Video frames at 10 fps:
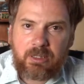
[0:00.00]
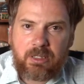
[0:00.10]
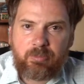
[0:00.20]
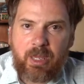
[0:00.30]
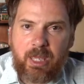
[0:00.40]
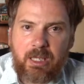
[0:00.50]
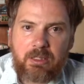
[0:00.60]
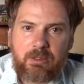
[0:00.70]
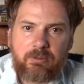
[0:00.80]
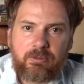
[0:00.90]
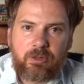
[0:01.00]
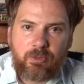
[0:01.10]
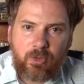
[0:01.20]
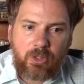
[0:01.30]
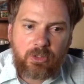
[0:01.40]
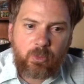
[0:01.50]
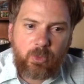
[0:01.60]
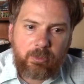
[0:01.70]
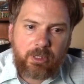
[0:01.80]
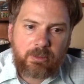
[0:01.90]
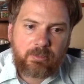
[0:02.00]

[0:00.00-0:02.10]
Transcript: this band of devoted women.